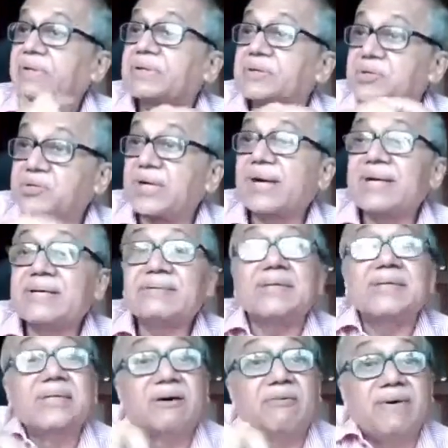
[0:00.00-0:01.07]
strikes
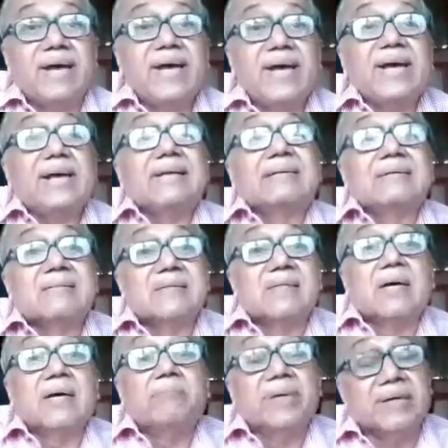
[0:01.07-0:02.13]
in the way it is
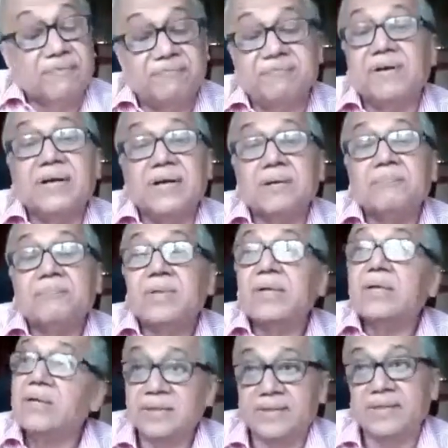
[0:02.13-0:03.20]
being feared,
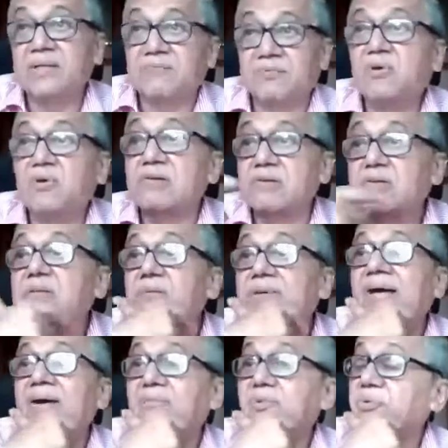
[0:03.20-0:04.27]
then of course we'll
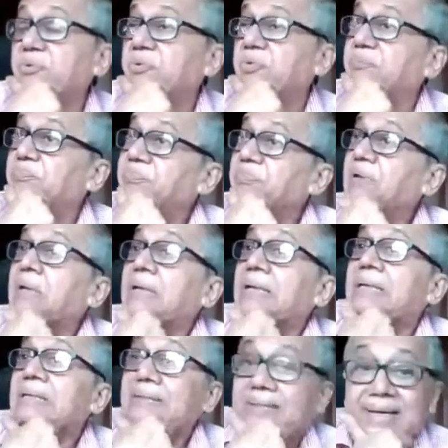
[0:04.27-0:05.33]
have to
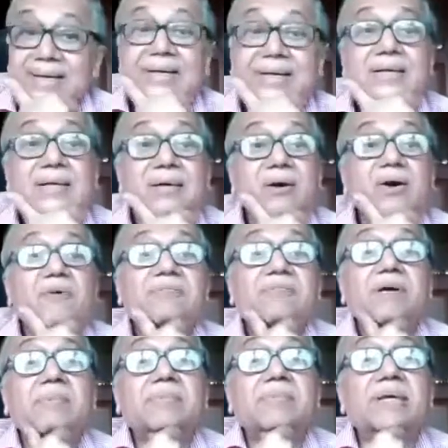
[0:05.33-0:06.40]
think of
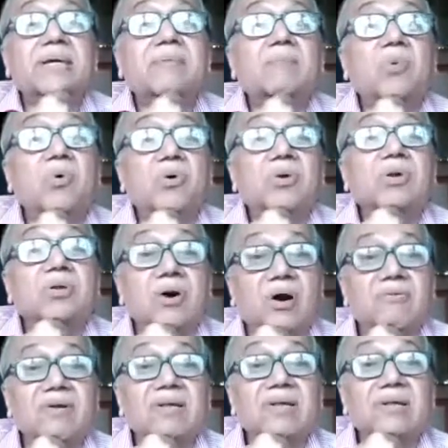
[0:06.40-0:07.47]
something more
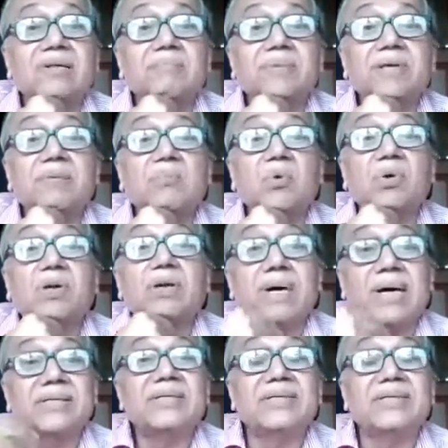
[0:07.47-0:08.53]
novel, something more
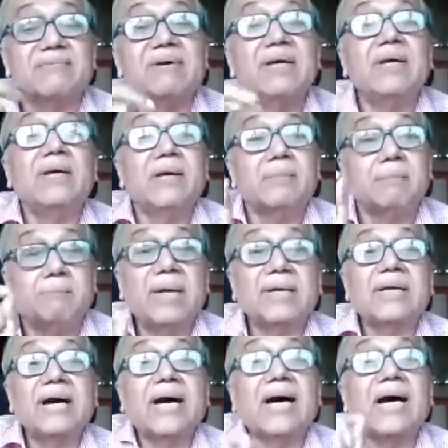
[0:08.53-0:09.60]
imaginative. But
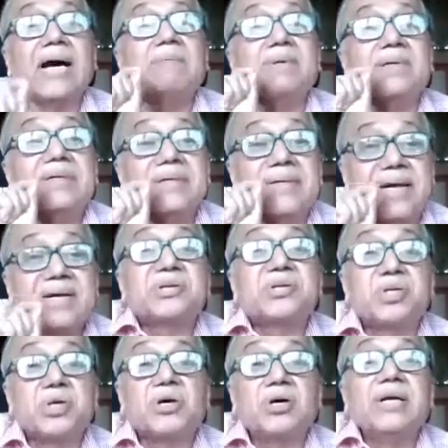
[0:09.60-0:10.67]
I am dead
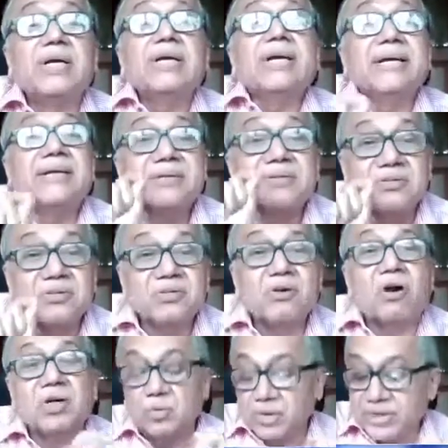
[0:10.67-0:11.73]
sure it is
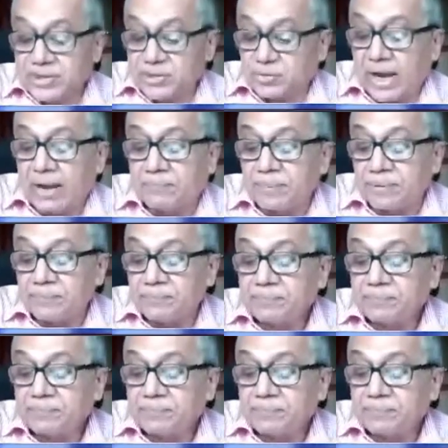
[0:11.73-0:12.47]
not going to happen.